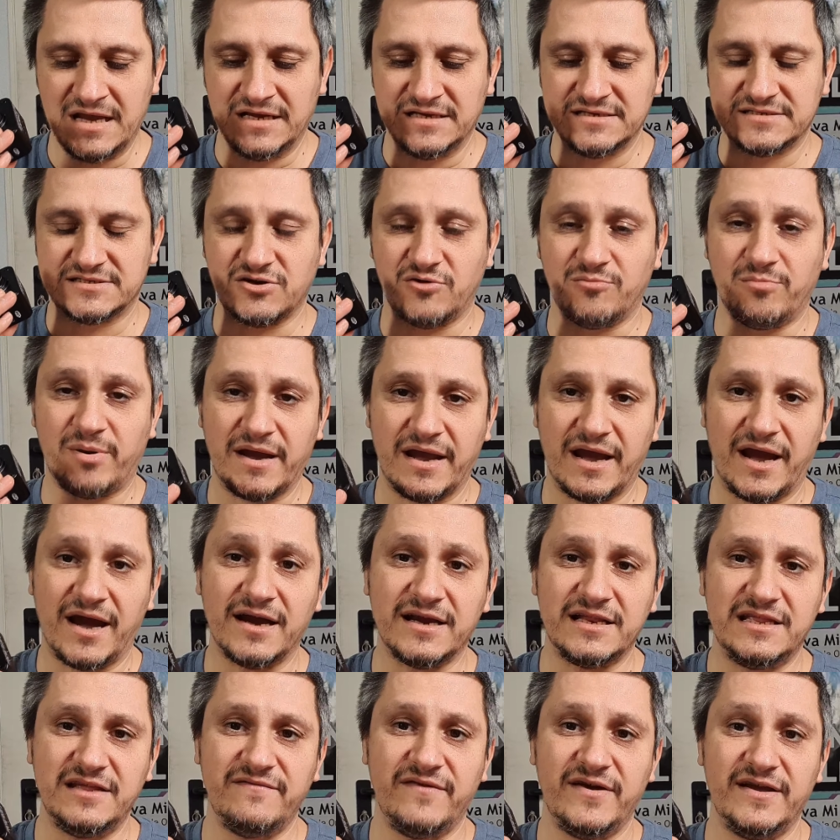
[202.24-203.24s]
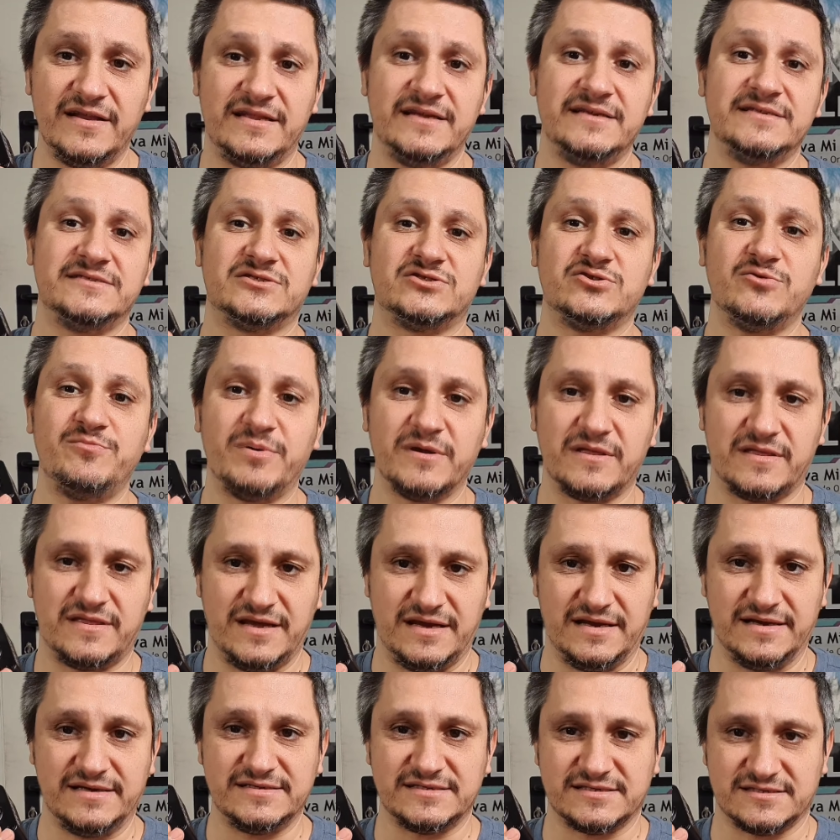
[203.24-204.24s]
So by activating super
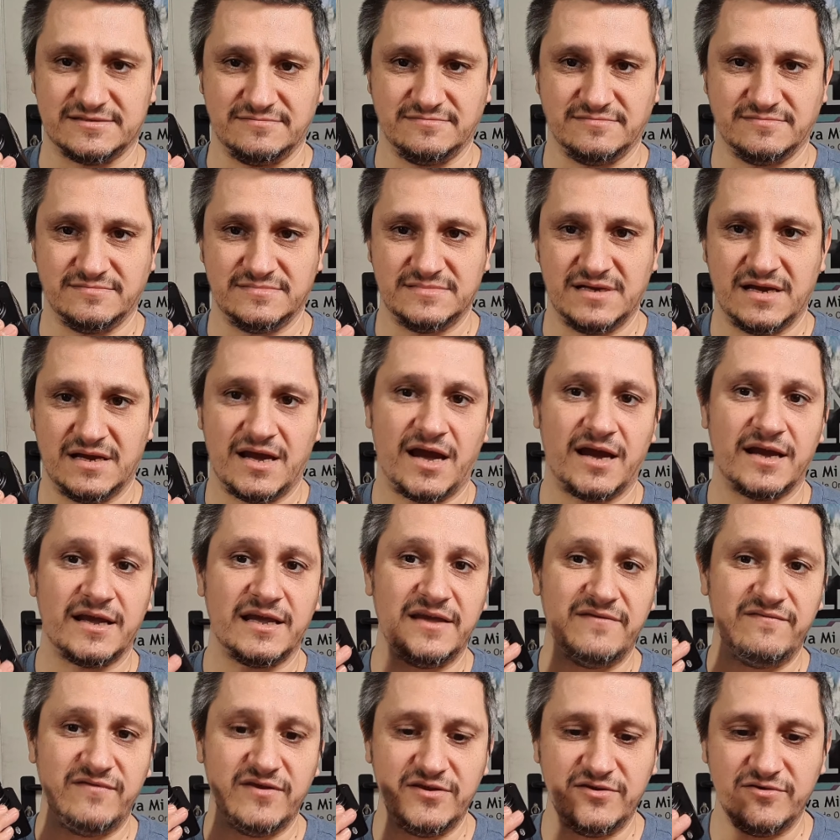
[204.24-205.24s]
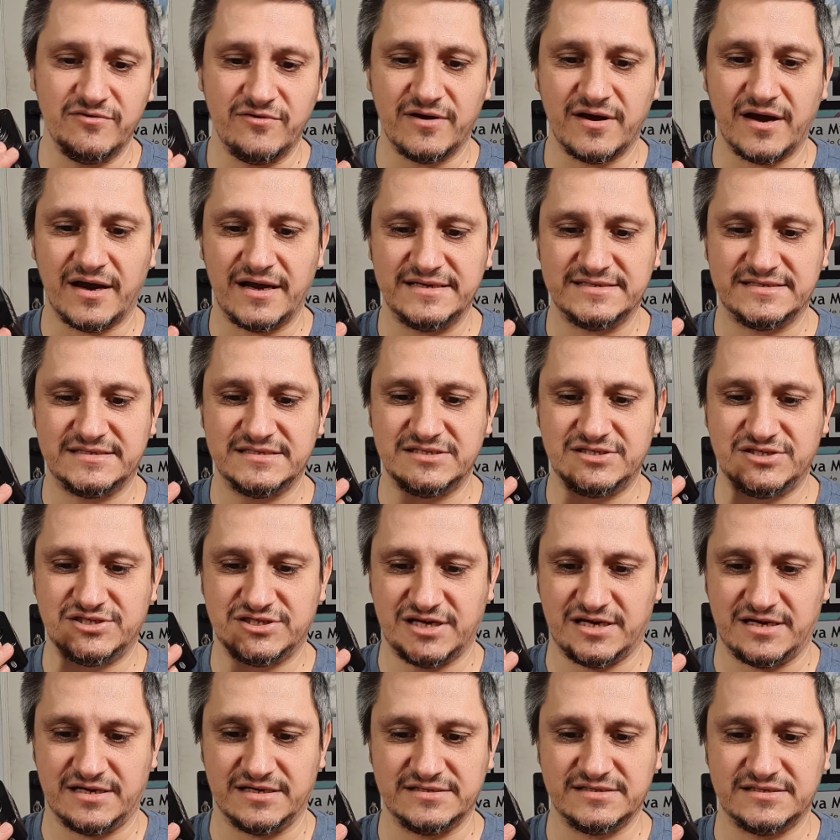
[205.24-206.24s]
thanks, I'm giving you guys the
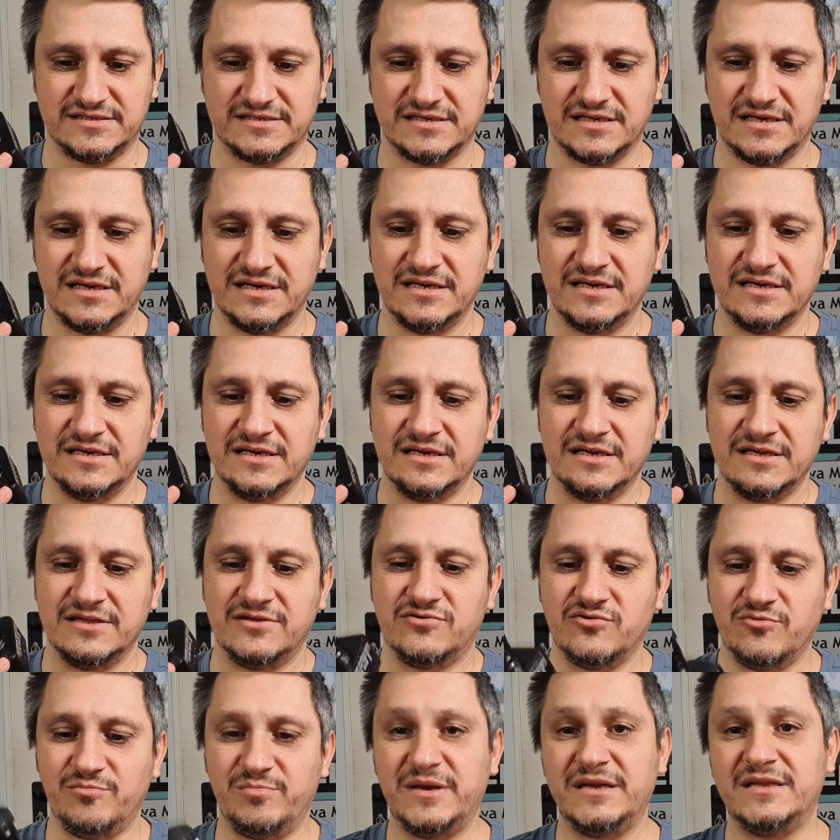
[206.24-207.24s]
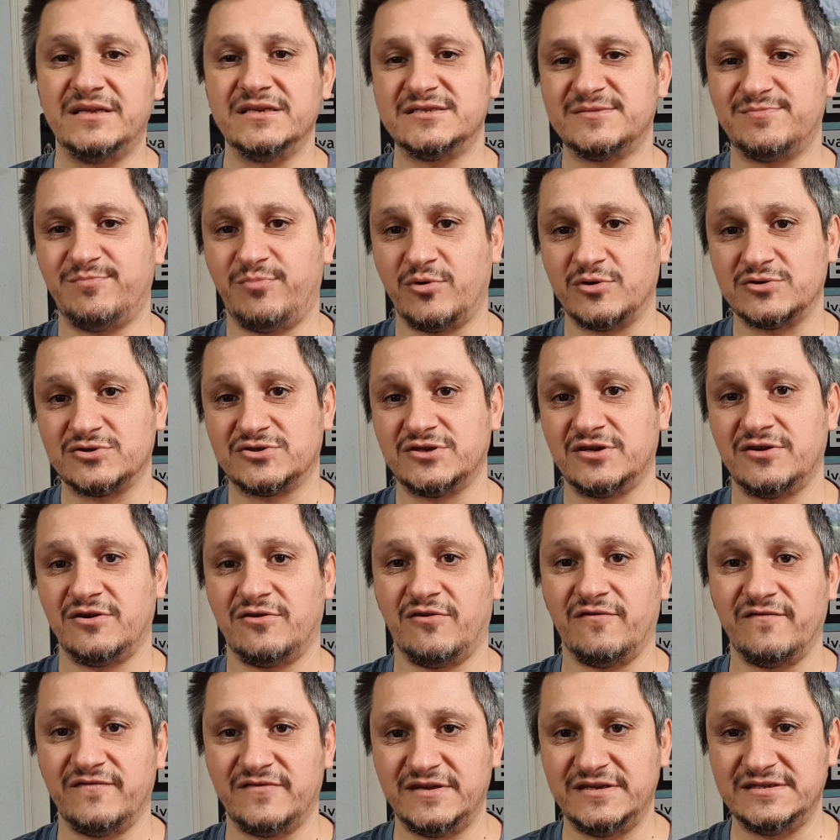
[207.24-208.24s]
chance to be the sponsor
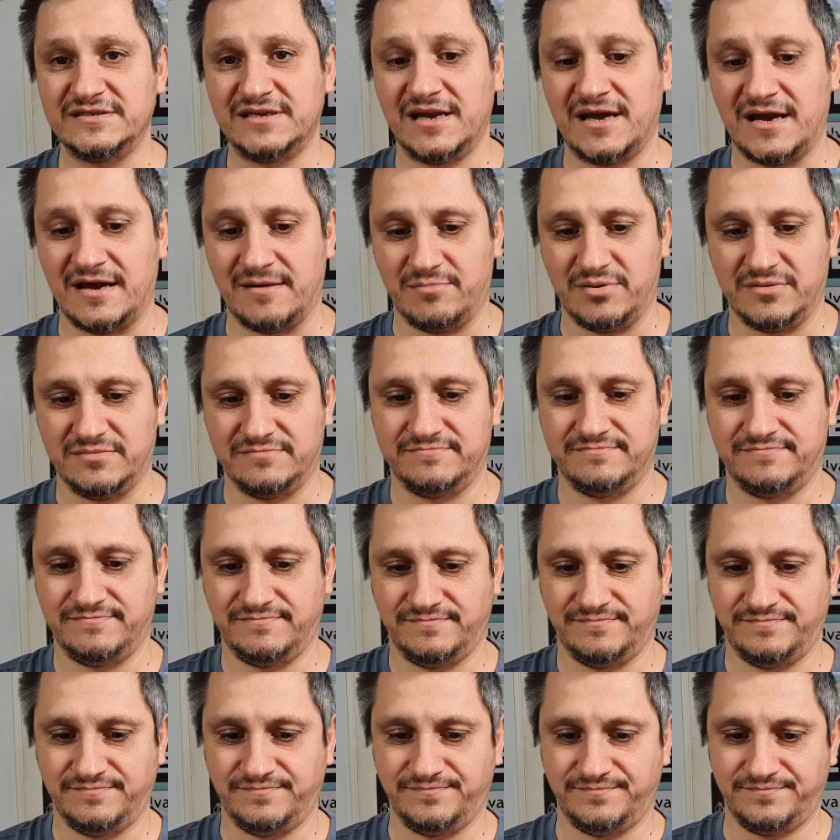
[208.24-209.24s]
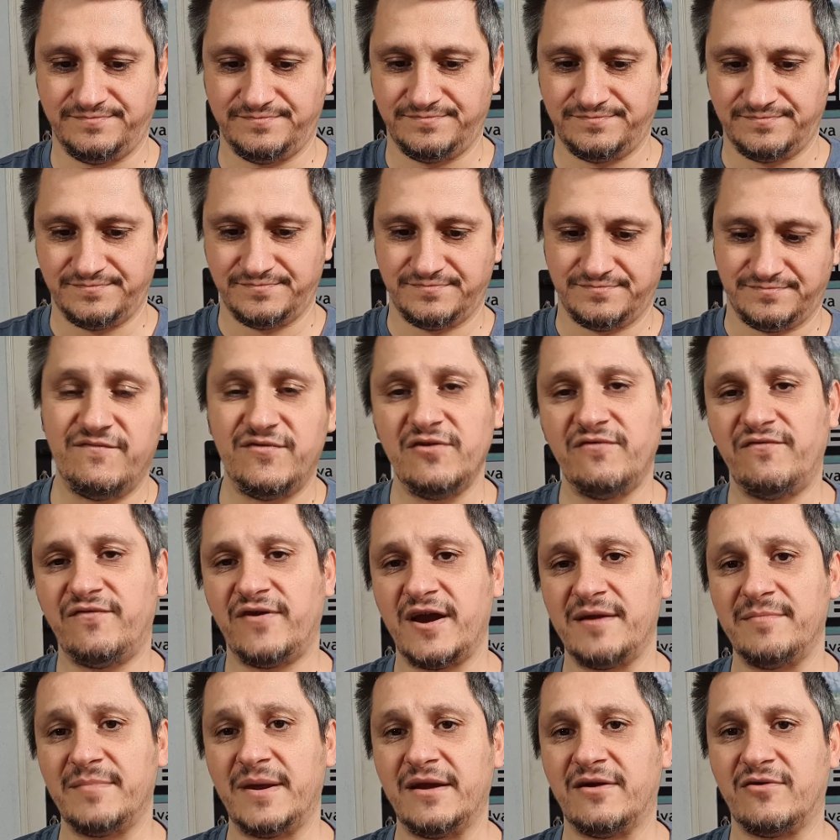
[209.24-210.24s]
of this lab. If you
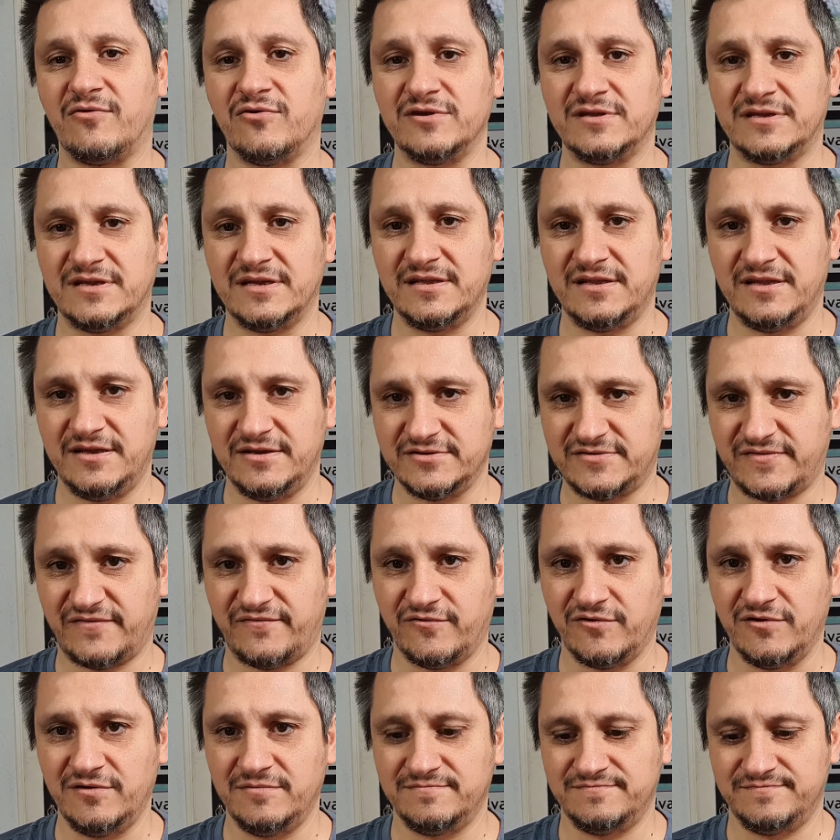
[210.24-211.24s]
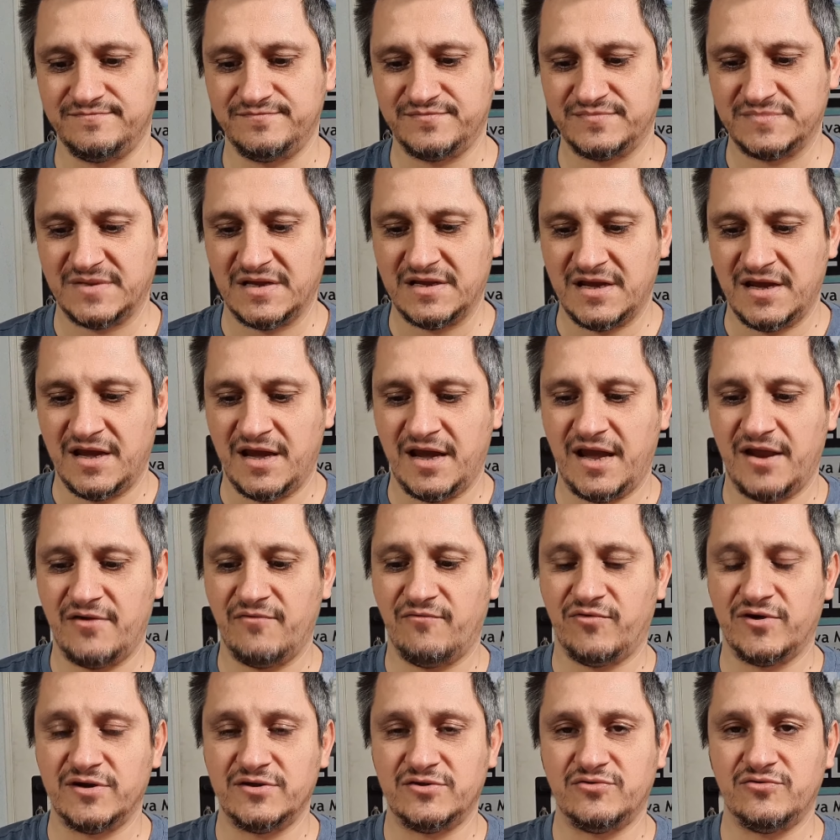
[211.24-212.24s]
find my content useful
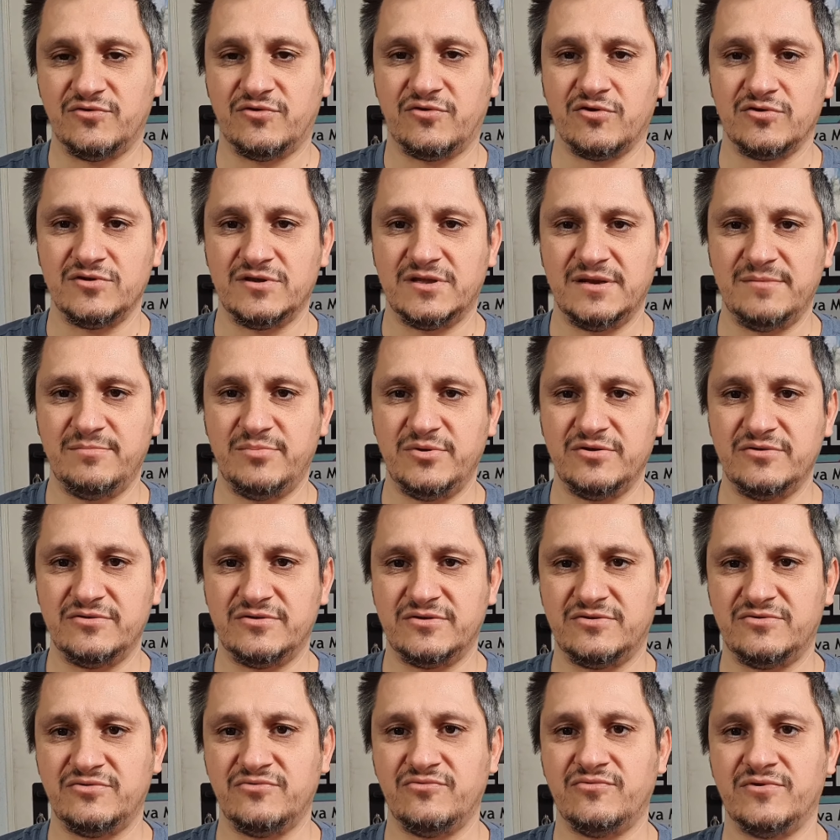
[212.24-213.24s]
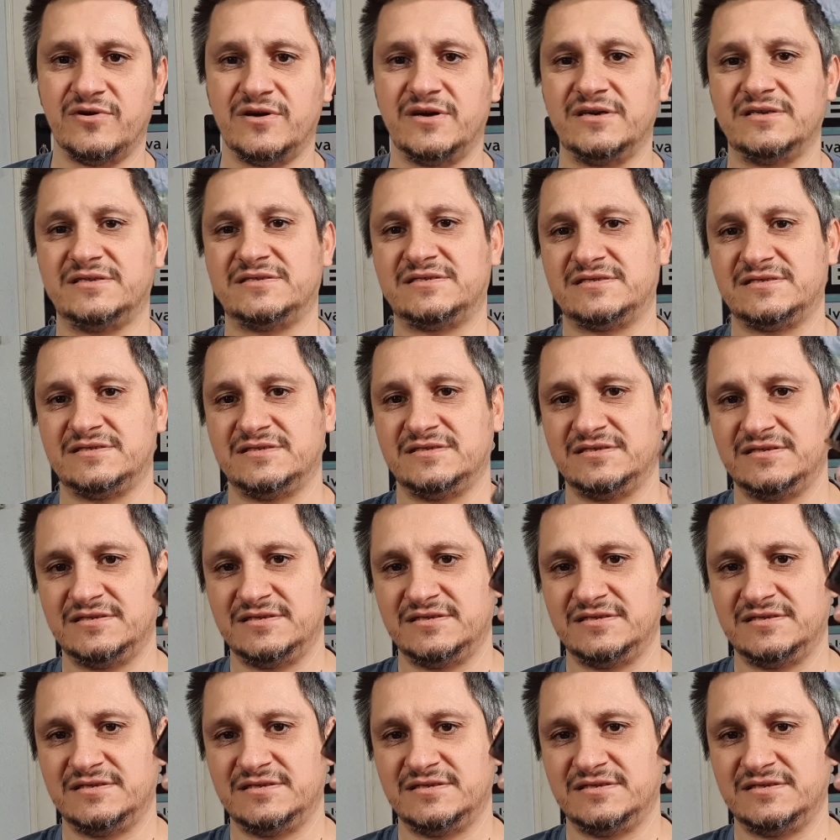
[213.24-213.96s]
and want to contribute towards